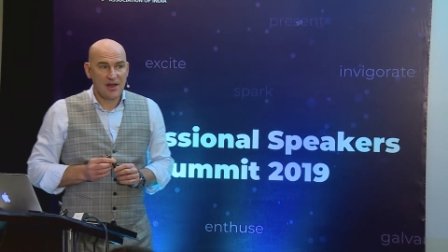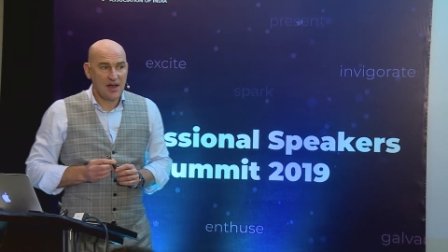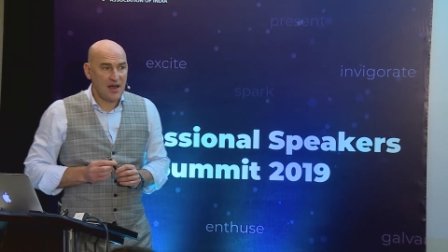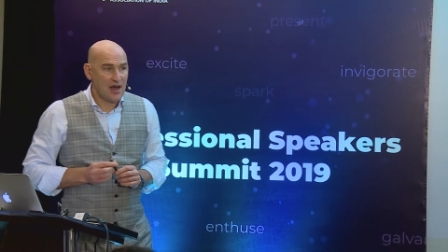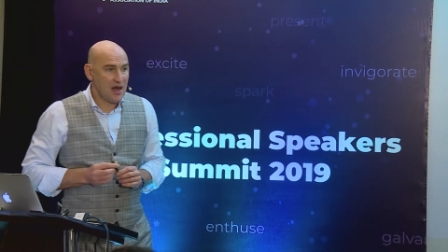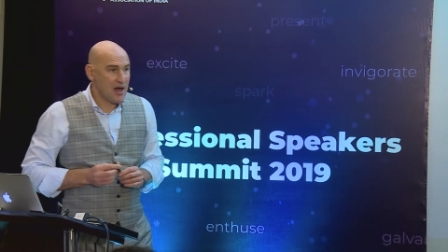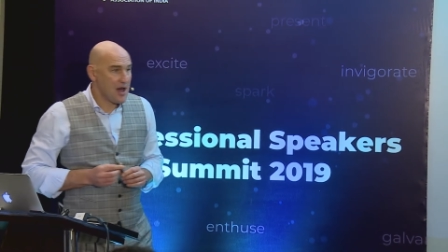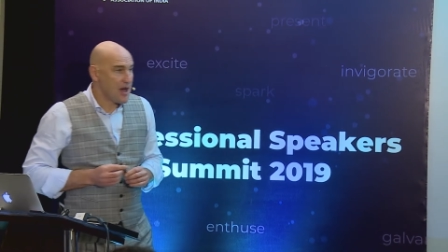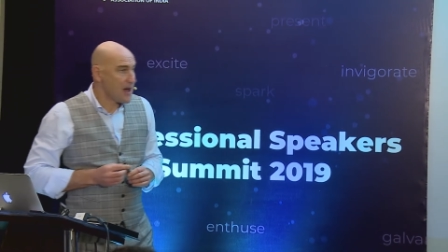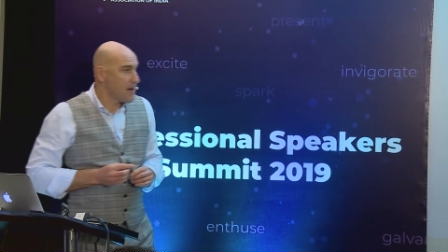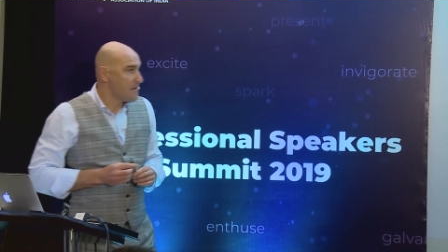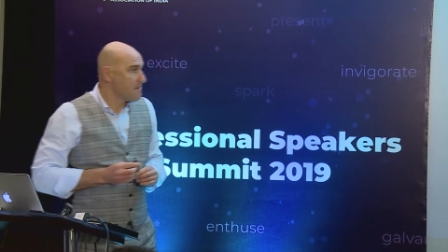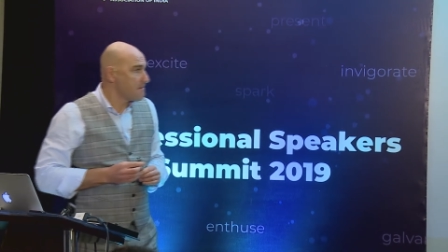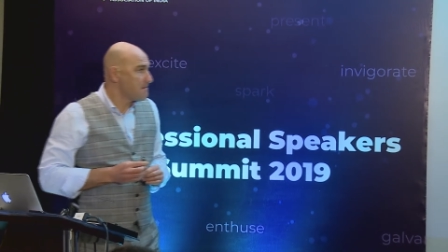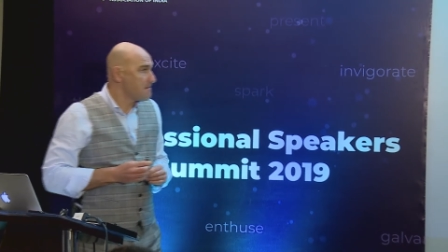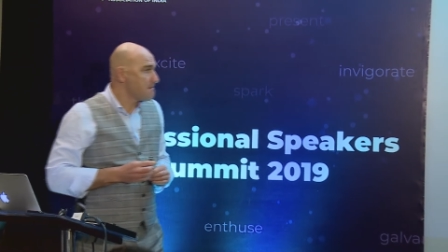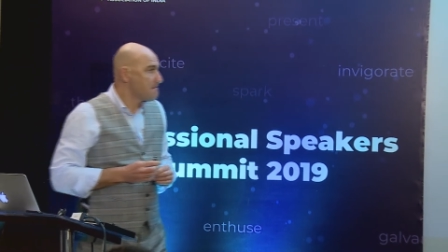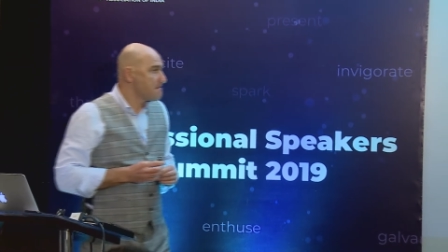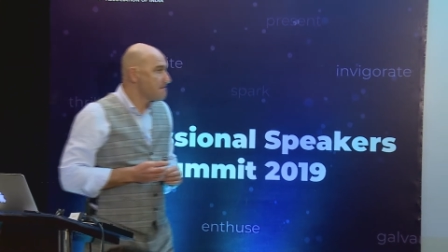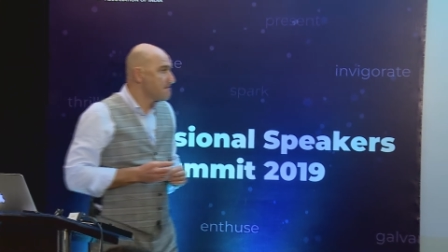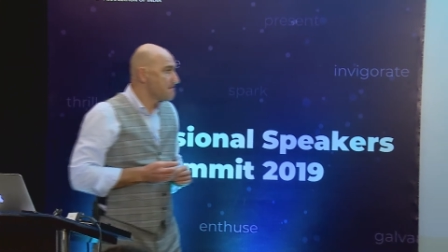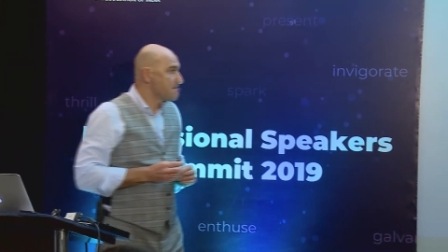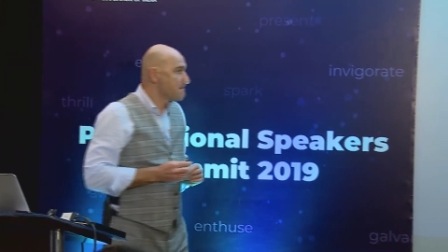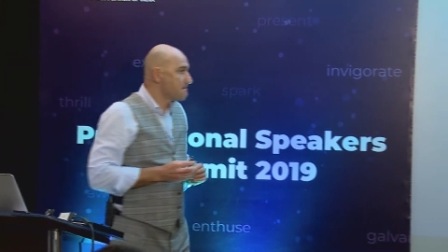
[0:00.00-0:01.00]
Uh,
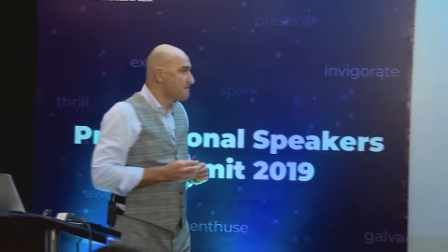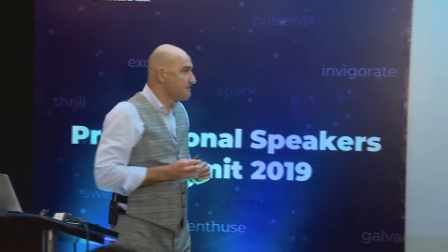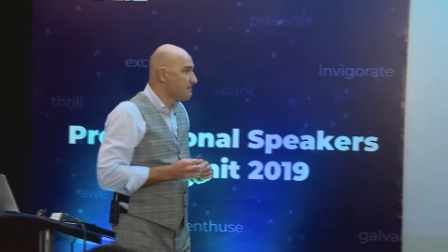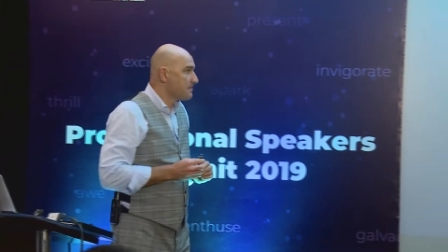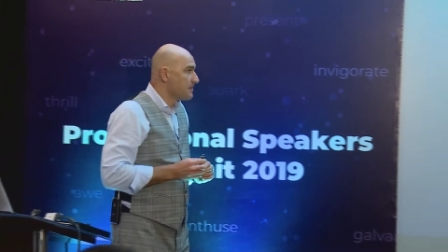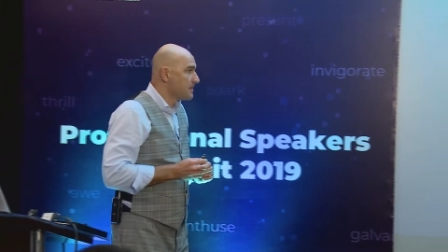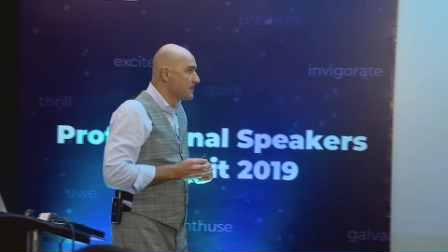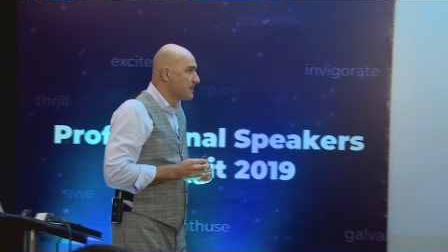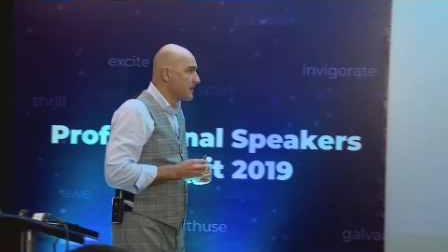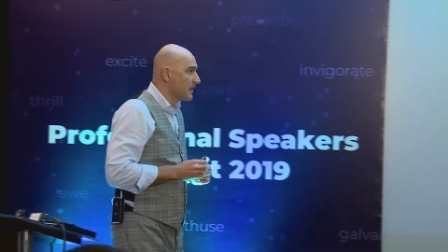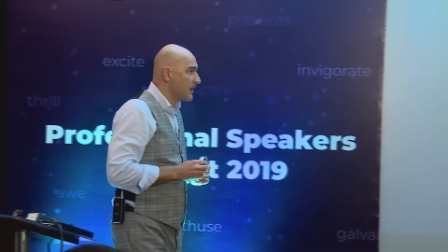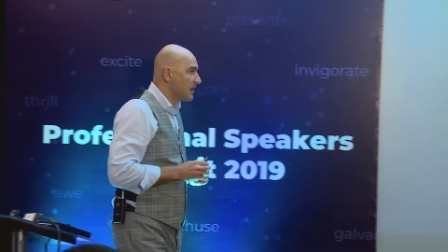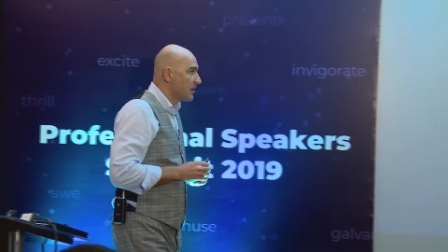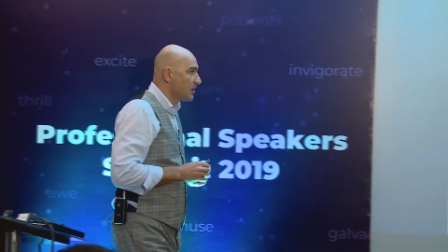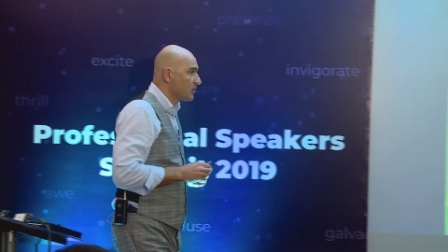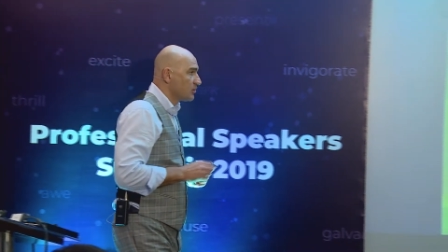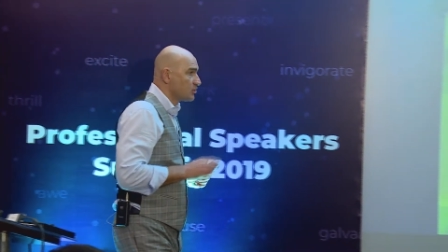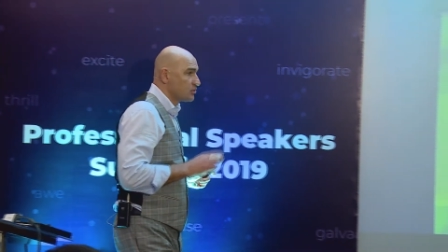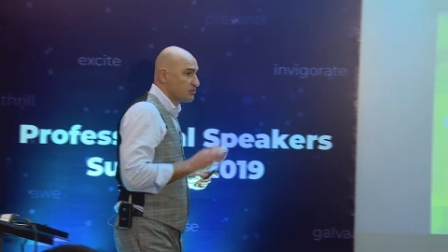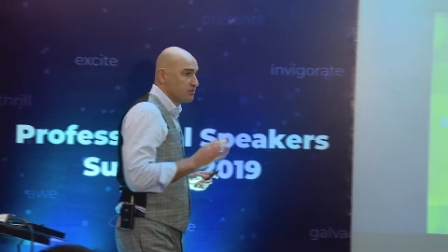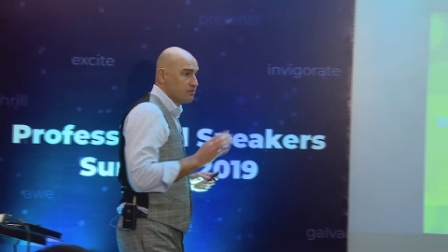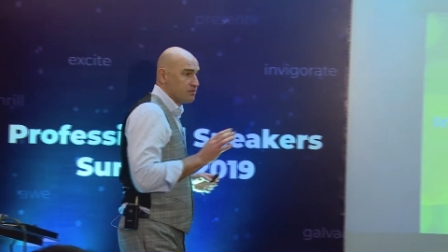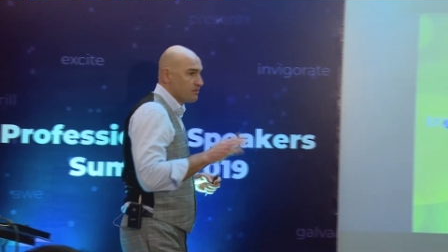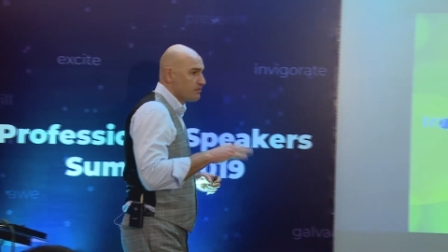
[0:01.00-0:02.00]

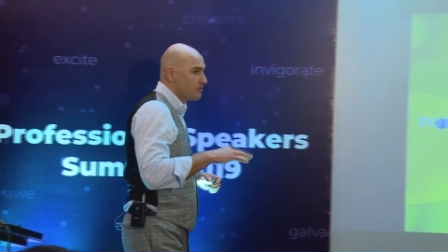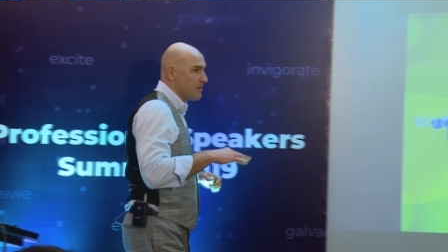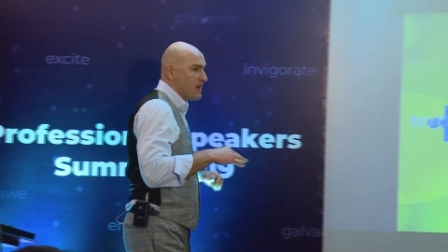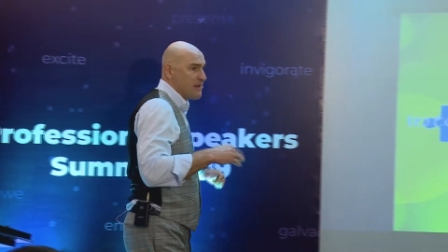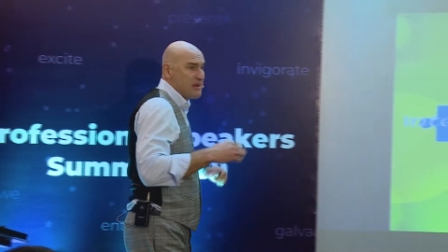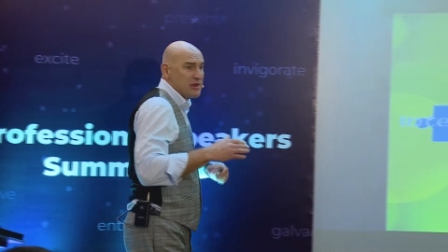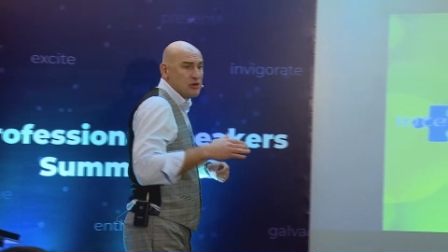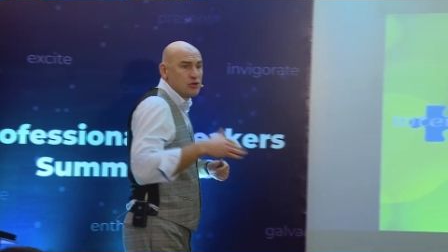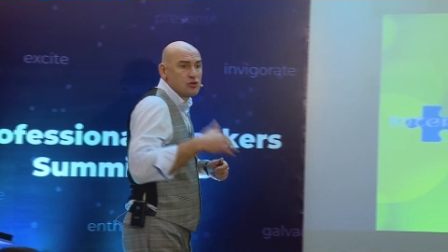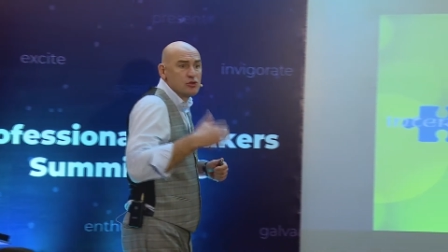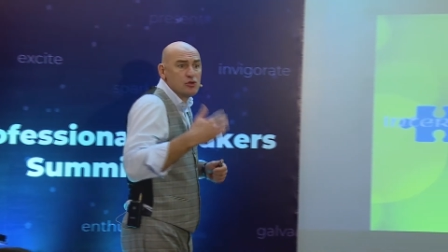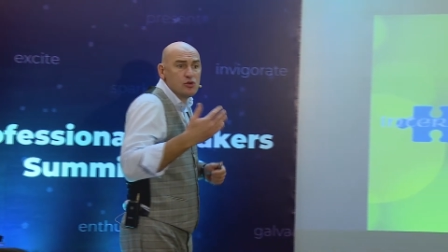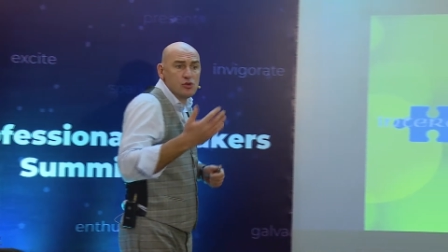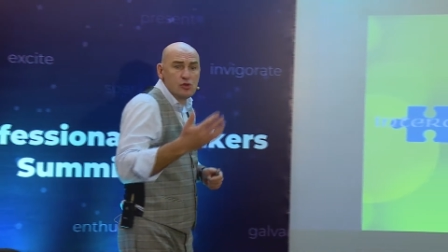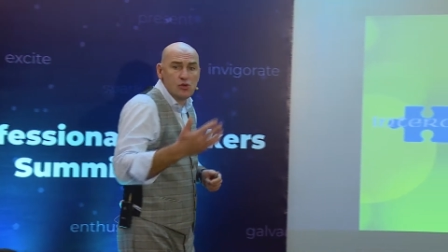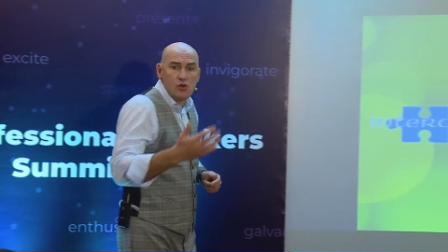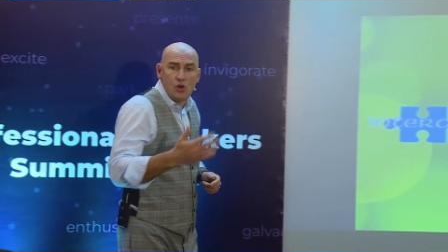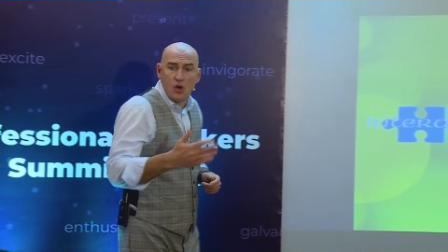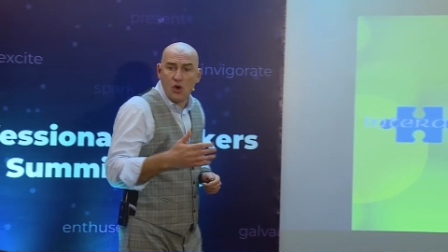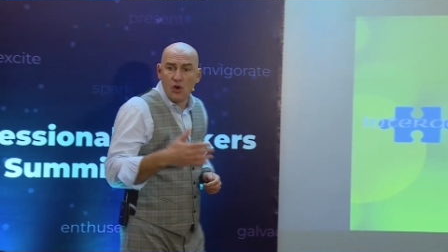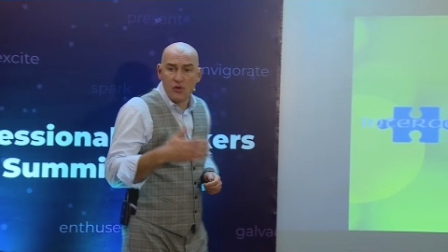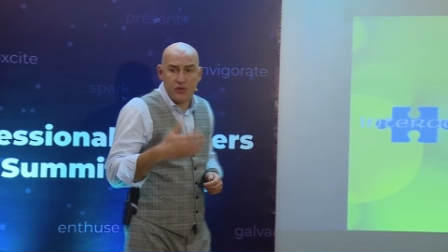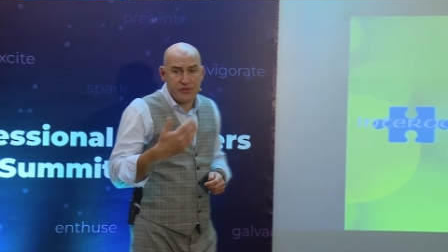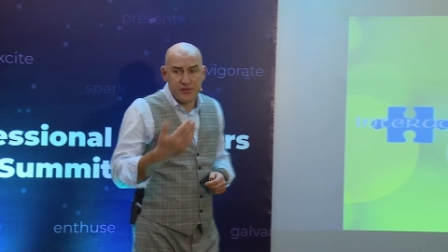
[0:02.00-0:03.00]
maybe two
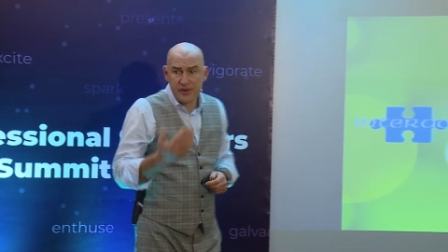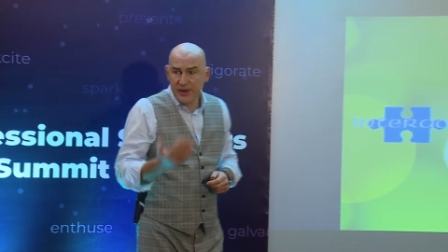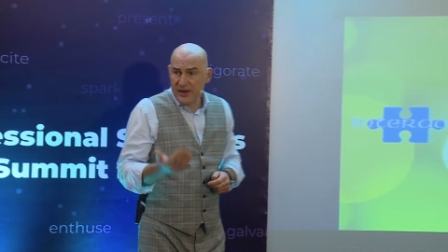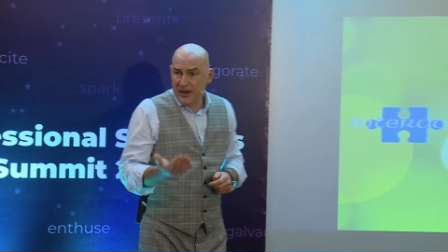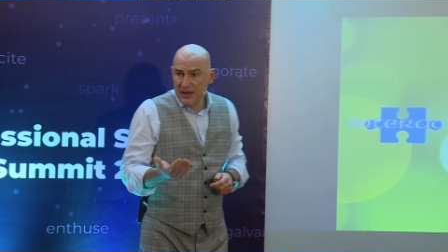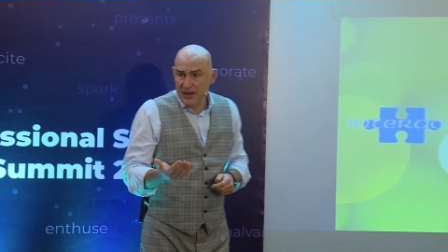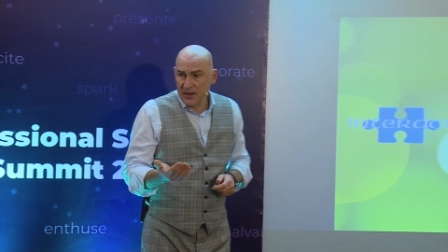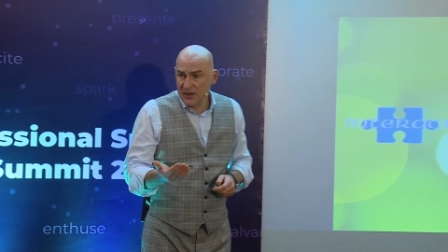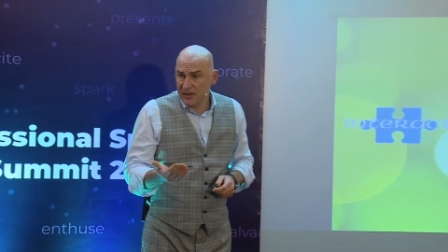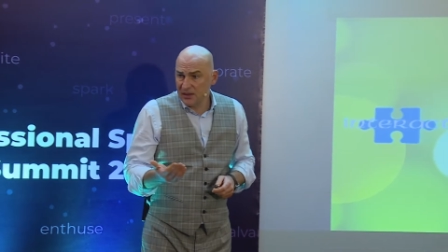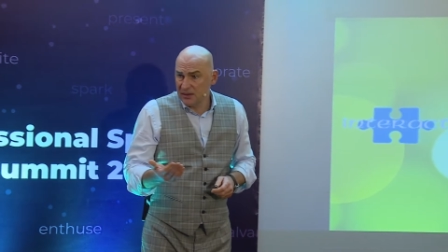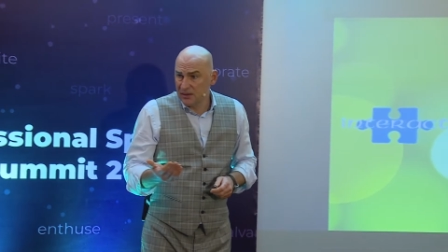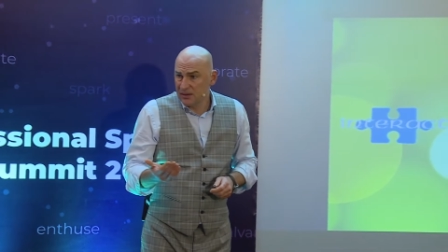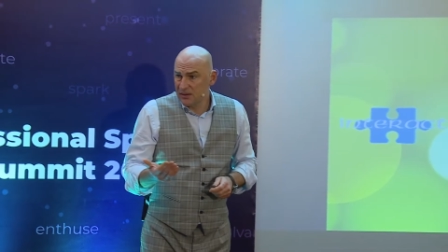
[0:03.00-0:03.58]
or three,